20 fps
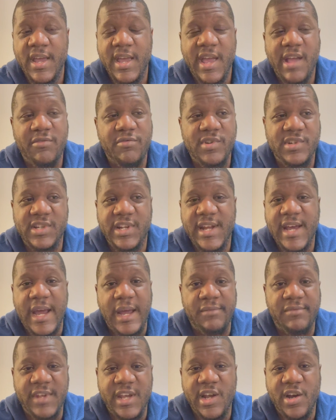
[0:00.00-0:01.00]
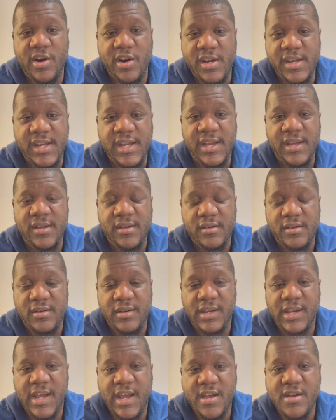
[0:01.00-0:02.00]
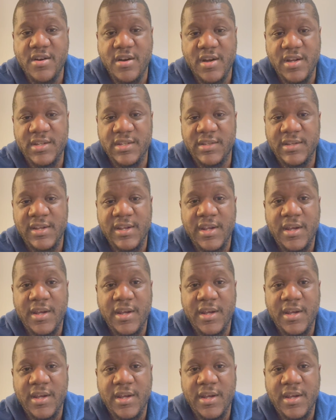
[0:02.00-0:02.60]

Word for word: Everyone's going to have their idea. Okay, guys.